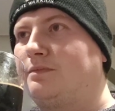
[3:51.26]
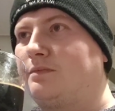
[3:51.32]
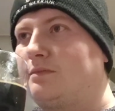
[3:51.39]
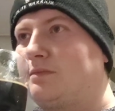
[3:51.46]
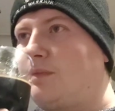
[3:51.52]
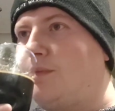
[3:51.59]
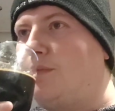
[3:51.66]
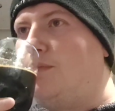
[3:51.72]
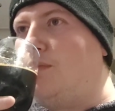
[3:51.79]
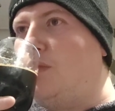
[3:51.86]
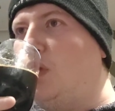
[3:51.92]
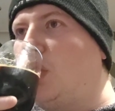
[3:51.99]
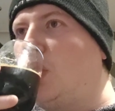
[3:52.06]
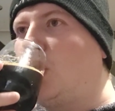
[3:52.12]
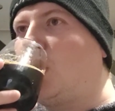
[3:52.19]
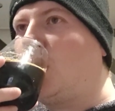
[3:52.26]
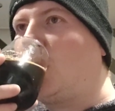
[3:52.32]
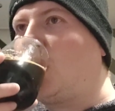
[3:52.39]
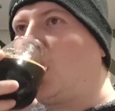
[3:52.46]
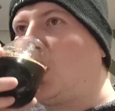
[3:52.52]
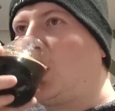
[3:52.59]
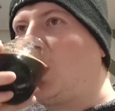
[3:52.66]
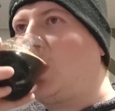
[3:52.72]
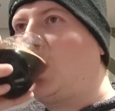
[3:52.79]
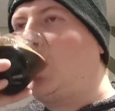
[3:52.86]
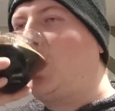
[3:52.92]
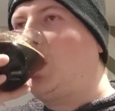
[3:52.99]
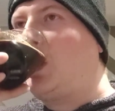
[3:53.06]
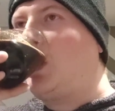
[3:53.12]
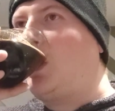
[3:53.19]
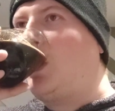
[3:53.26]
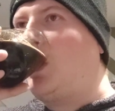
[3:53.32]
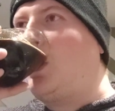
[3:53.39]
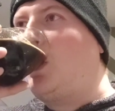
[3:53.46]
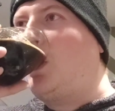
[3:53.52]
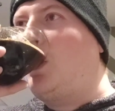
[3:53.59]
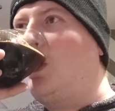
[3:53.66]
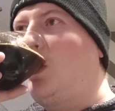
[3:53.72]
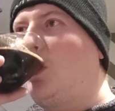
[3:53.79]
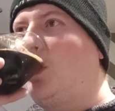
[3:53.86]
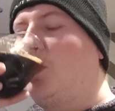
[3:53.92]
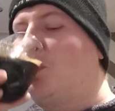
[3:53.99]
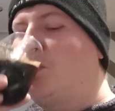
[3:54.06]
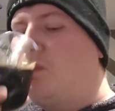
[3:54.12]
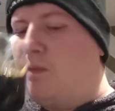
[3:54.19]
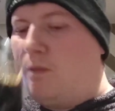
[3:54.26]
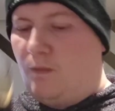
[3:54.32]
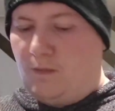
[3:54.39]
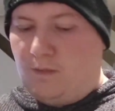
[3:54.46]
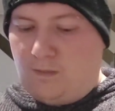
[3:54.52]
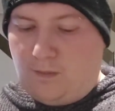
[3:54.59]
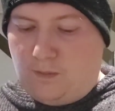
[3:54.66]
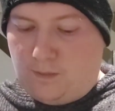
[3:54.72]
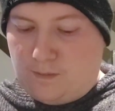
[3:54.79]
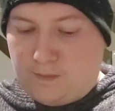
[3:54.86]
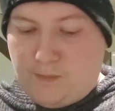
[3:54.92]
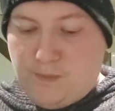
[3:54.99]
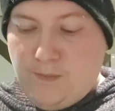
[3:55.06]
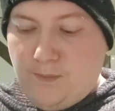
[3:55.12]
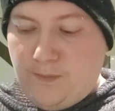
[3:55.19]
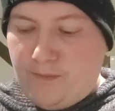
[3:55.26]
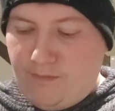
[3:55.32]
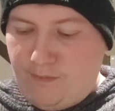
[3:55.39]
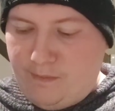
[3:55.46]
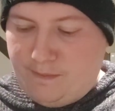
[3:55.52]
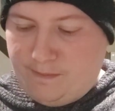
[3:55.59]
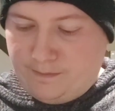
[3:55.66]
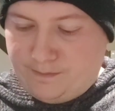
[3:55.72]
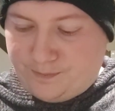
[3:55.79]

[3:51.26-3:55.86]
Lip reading: [no speech]